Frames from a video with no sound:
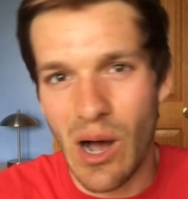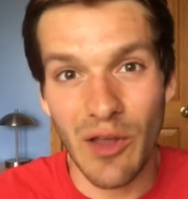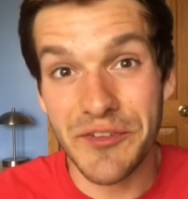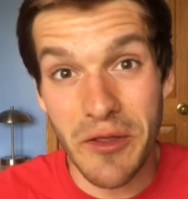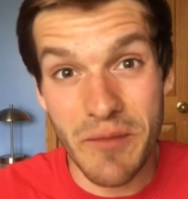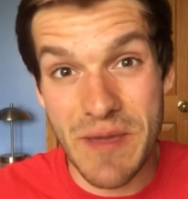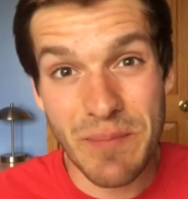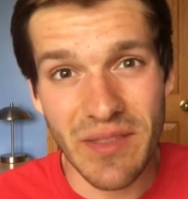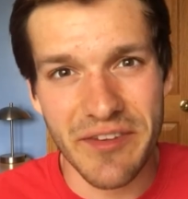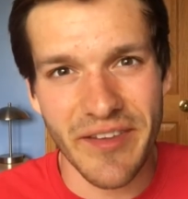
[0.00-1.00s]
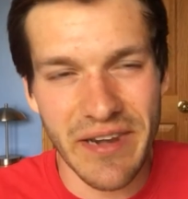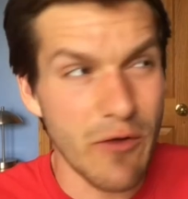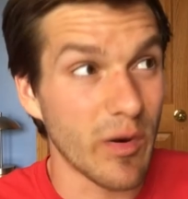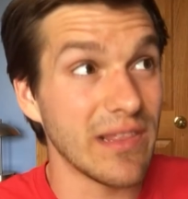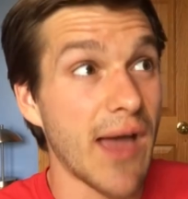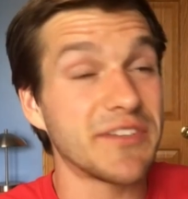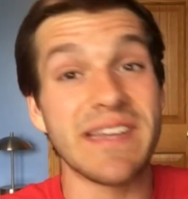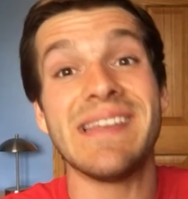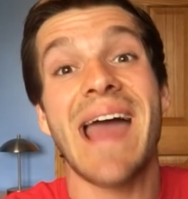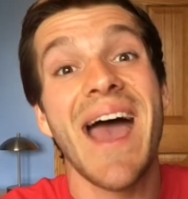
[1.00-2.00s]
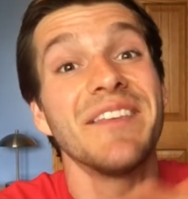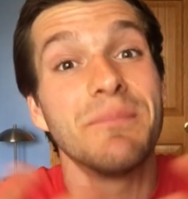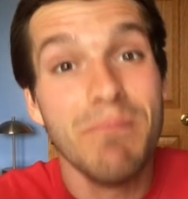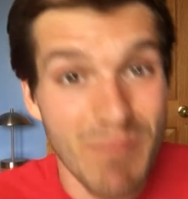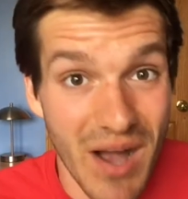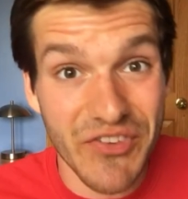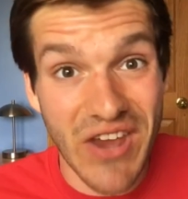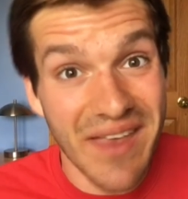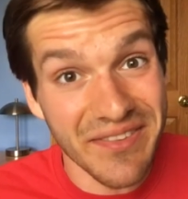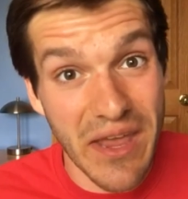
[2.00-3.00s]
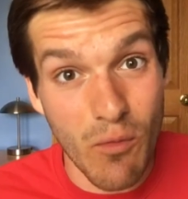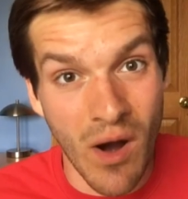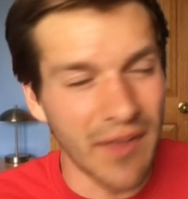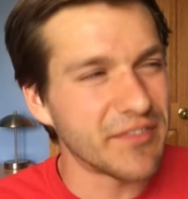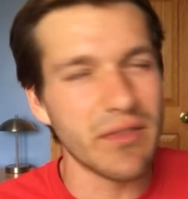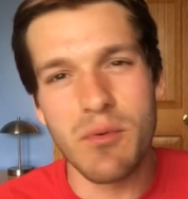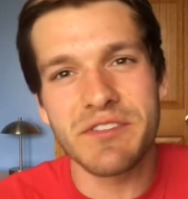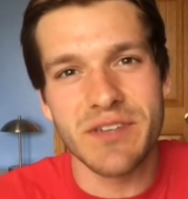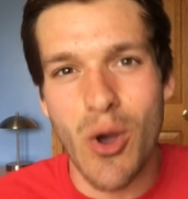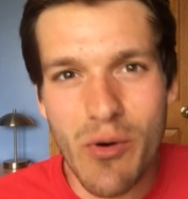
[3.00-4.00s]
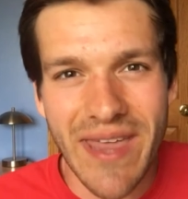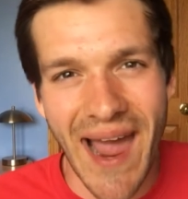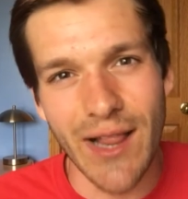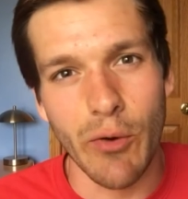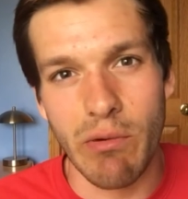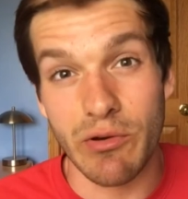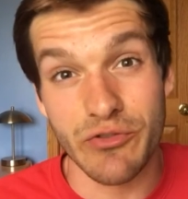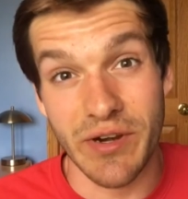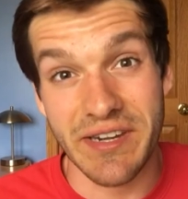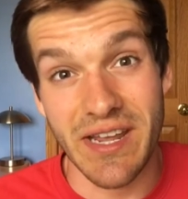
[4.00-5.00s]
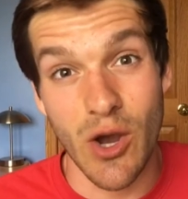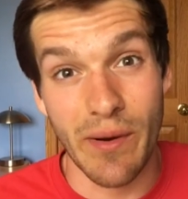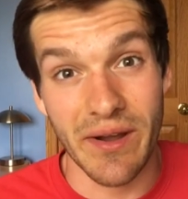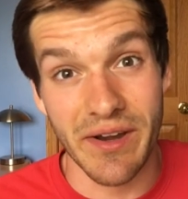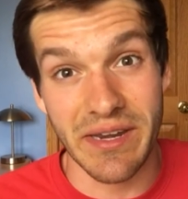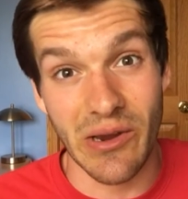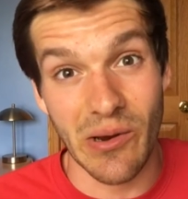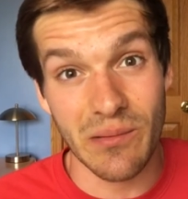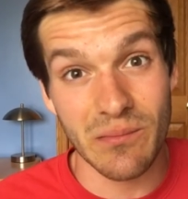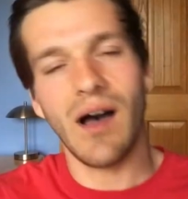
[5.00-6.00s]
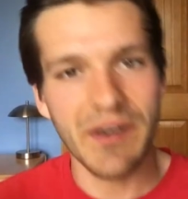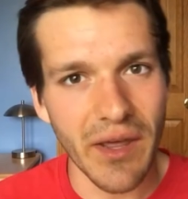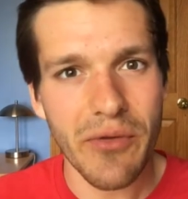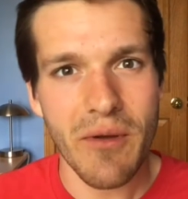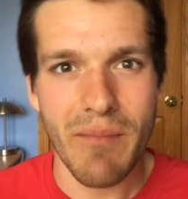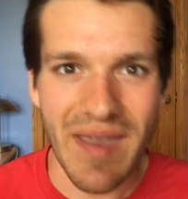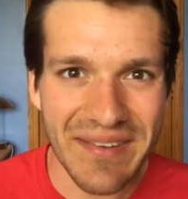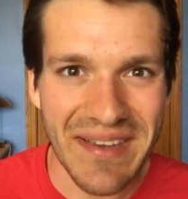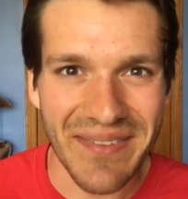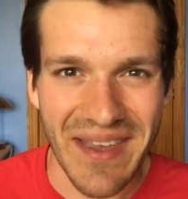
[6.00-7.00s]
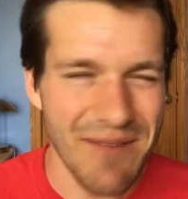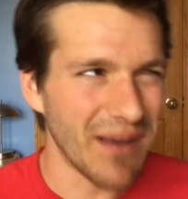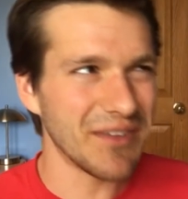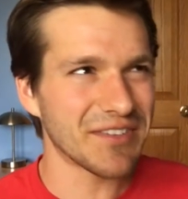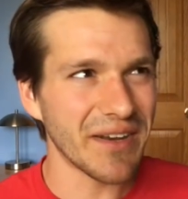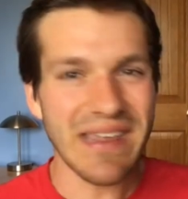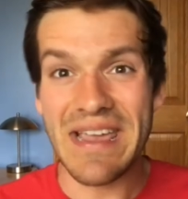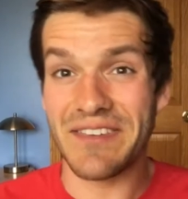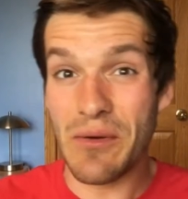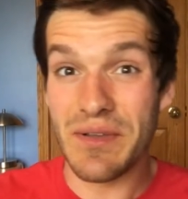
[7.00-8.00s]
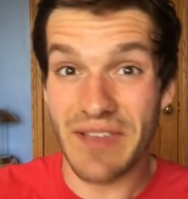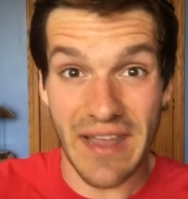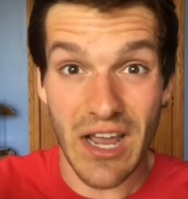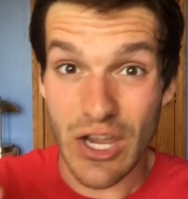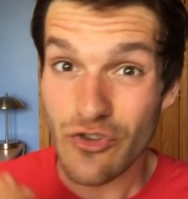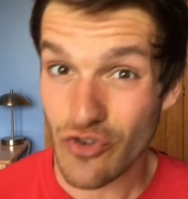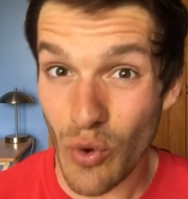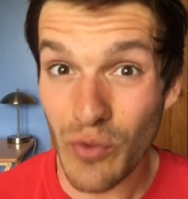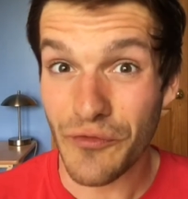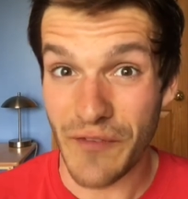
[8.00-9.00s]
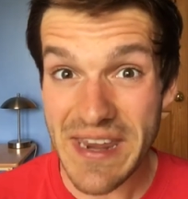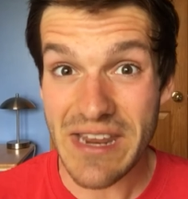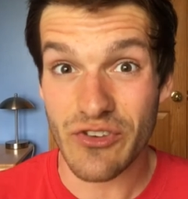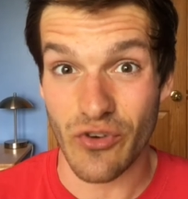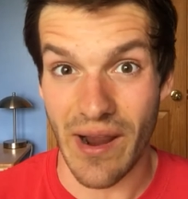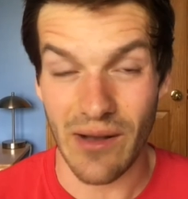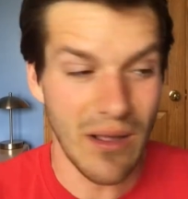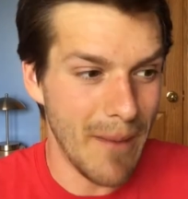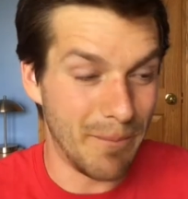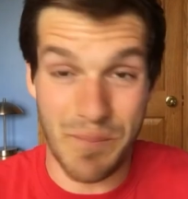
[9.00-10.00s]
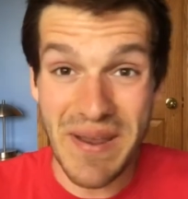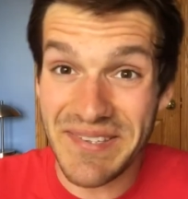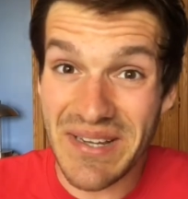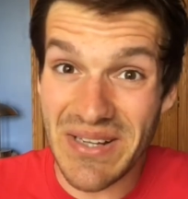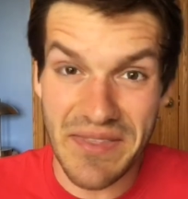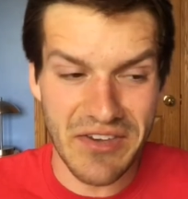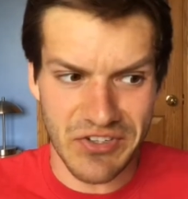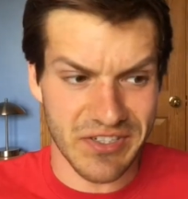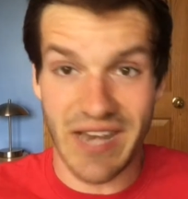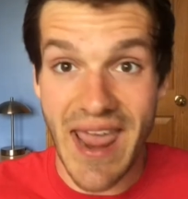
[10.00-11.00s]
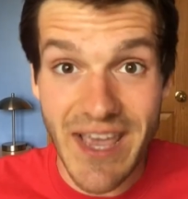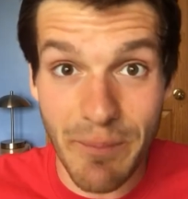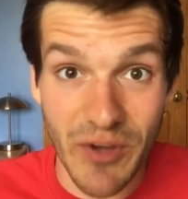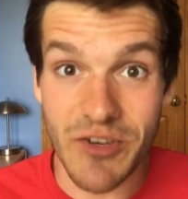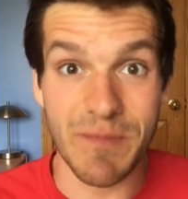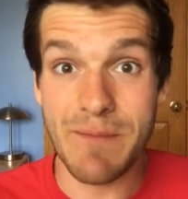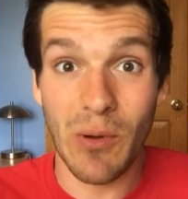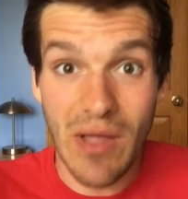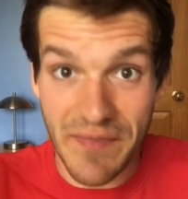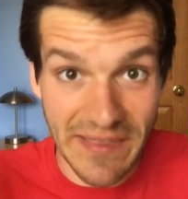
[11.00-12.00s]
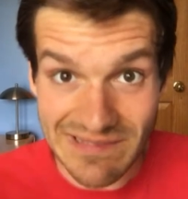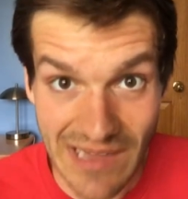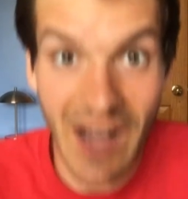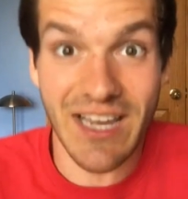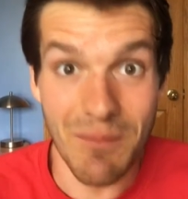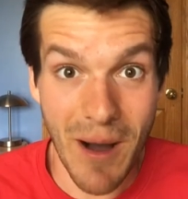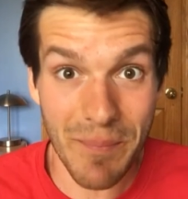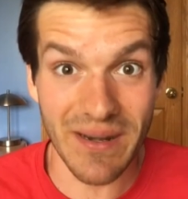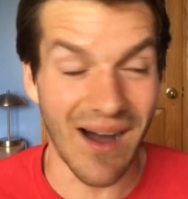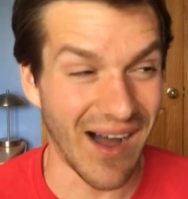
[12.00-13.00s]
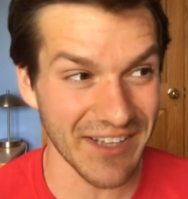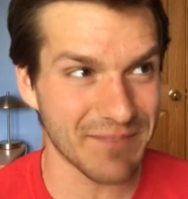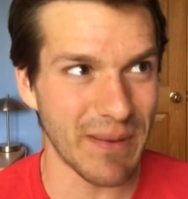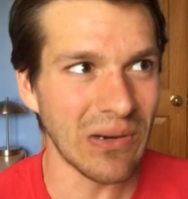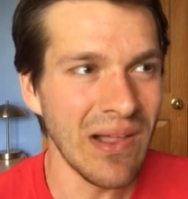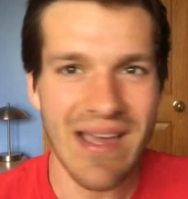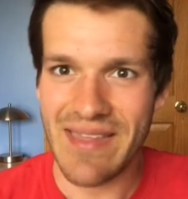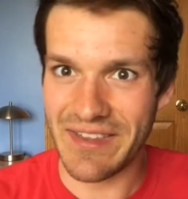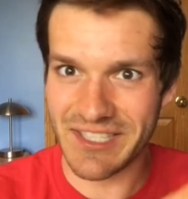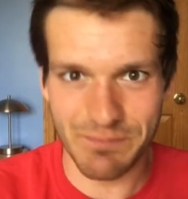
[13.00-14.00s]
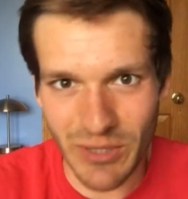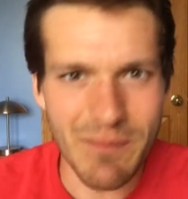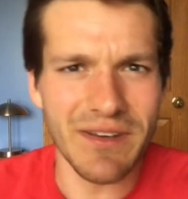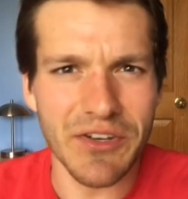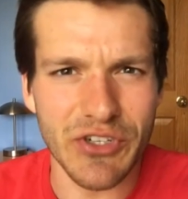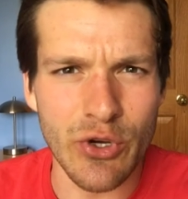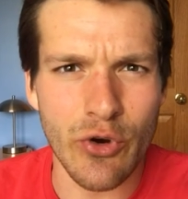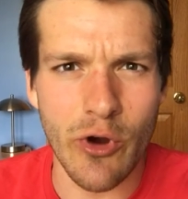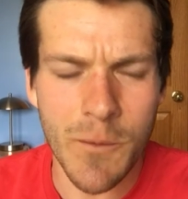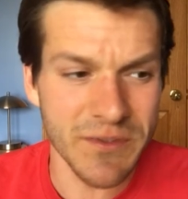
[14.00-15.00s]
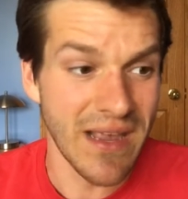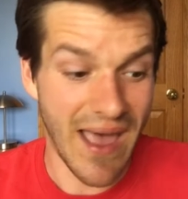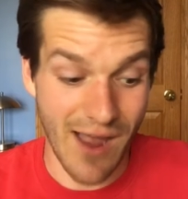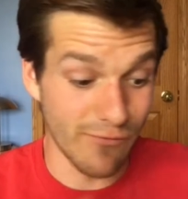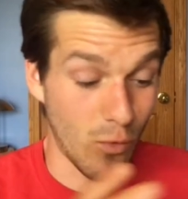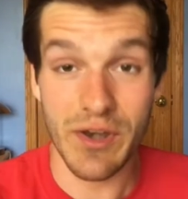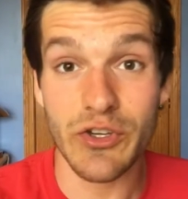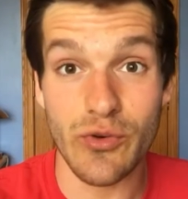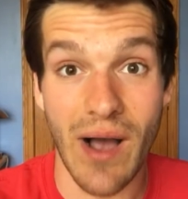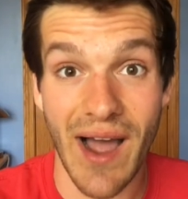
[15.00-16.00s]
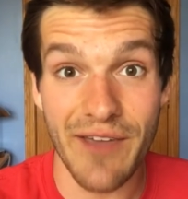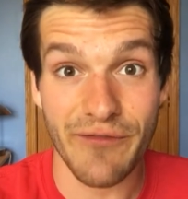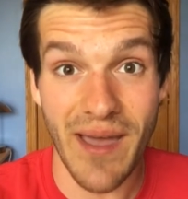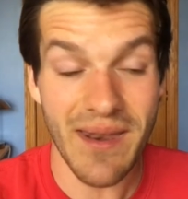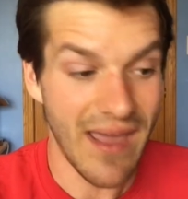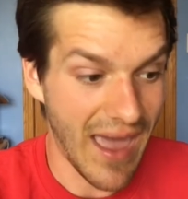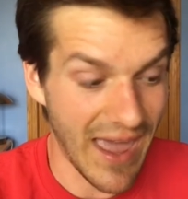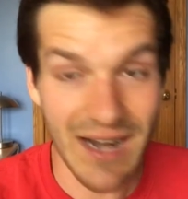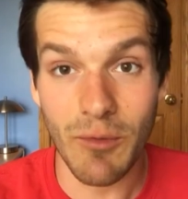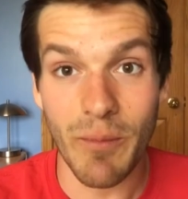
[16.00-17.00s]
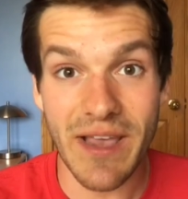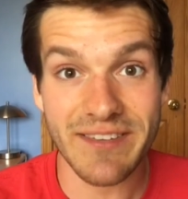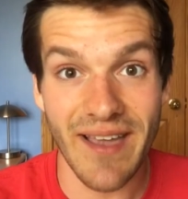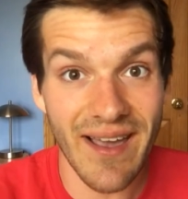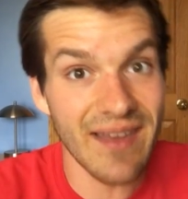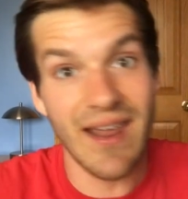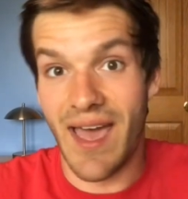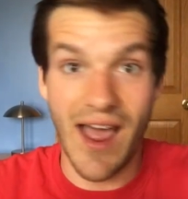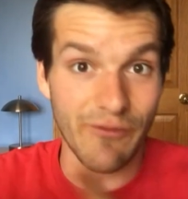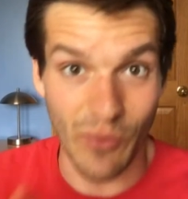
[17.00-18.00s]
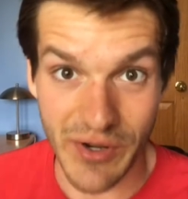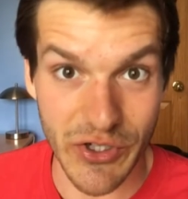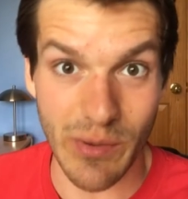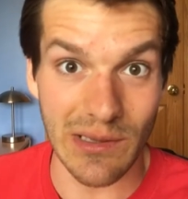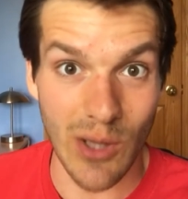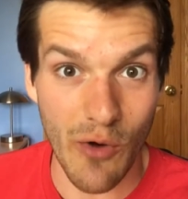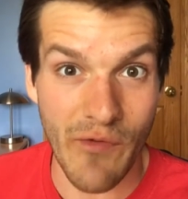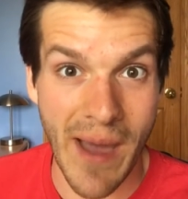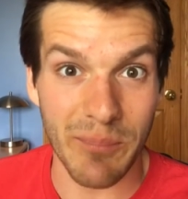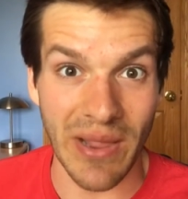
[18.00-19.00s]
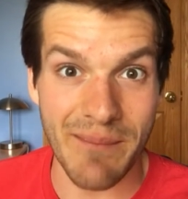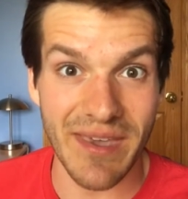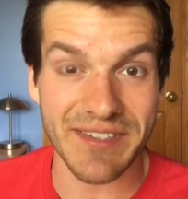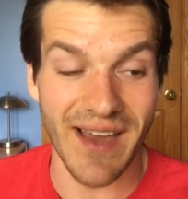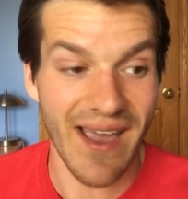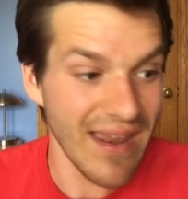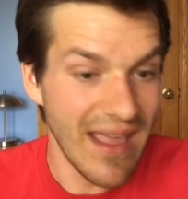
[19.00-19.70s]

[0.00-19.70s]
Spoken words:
Also, the people in the study were allowed to eat as much as they want, so there was no calorie restricting going on here. Another amazing thing about this study is it was like a controlled feeding trial. Basically, they just take a bunch of people, they lock them up in a hospital, they split them into two groups, have one do a high-fat animal-based diet, have one do a low-fat plant-based diet,